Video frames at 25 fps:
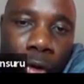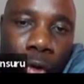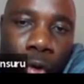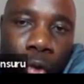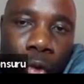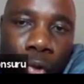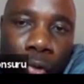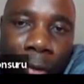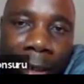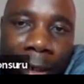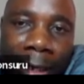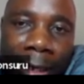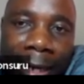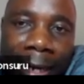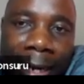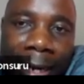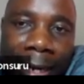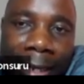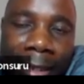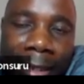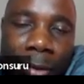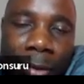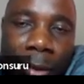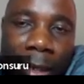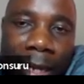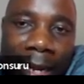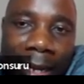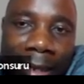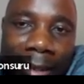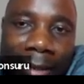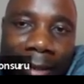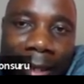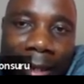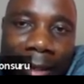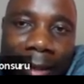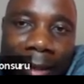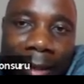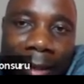to relate
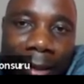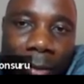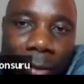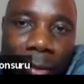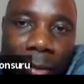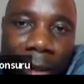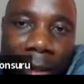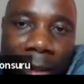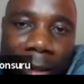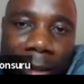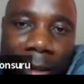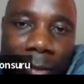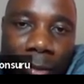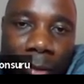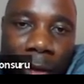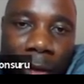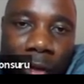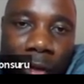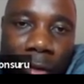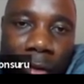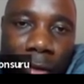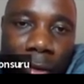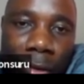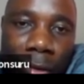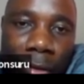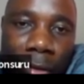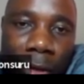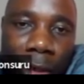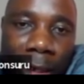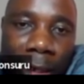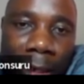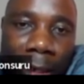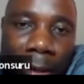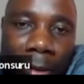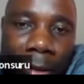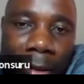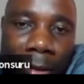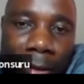exactly with what, no, not
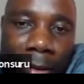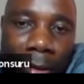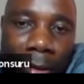that one,